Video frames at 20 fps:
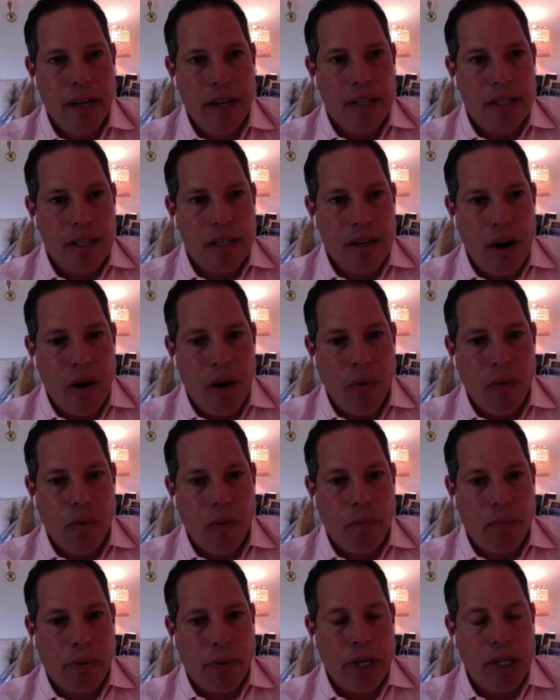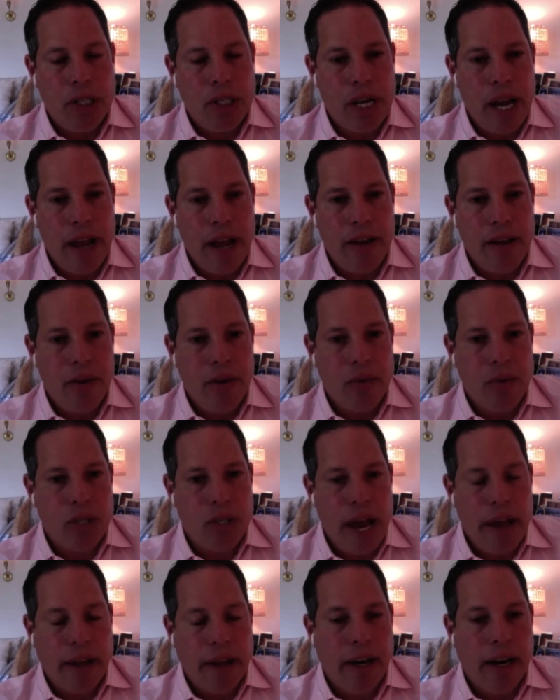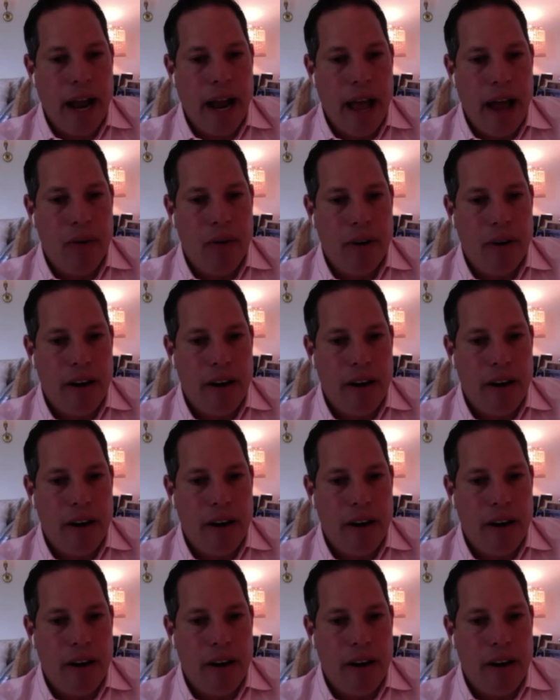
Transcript: So appreciate you checking it out.